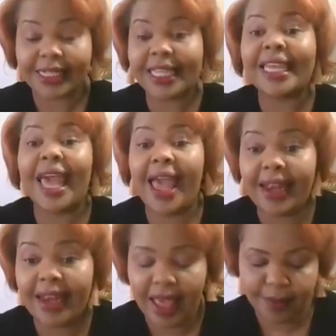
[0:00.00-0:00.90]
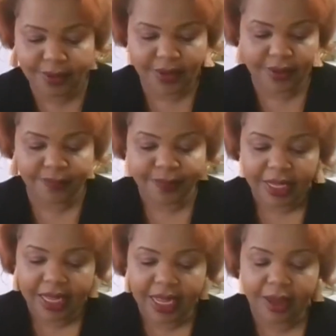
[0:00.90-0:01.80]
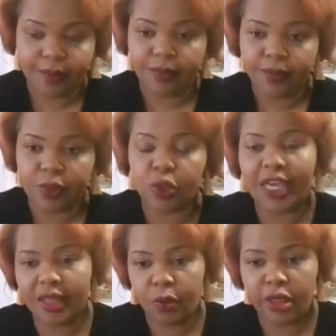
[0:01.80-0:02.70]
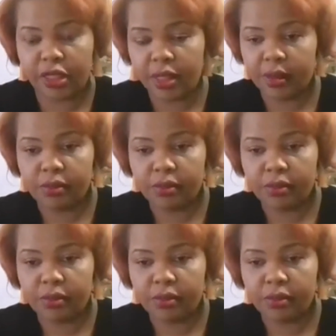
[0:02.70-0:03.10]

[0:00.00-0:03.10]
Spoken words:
can happen together with